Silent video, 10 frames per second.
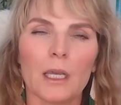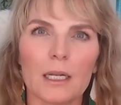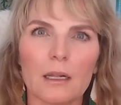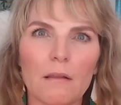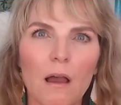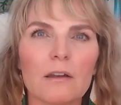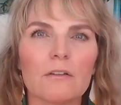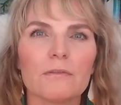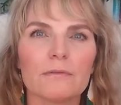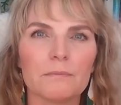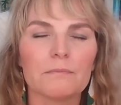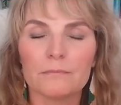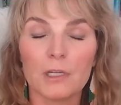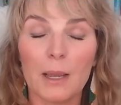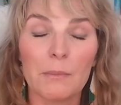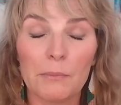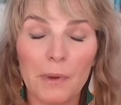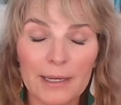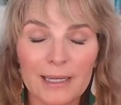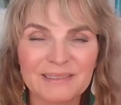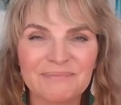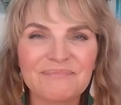and a lot of time and money